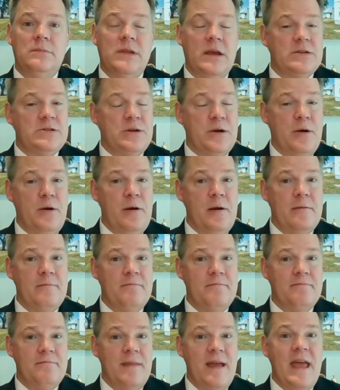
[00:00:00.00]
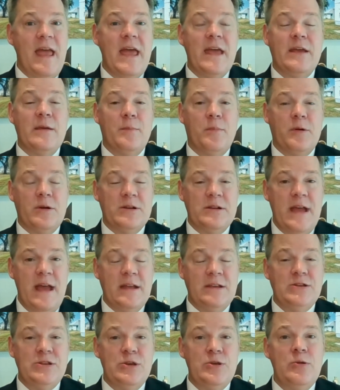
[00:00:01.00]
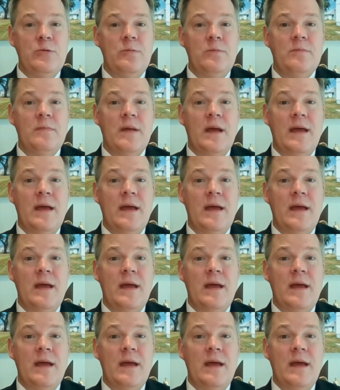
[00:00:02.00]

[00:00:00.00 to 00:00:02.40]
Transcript: Doesn't hurt. It can protect you.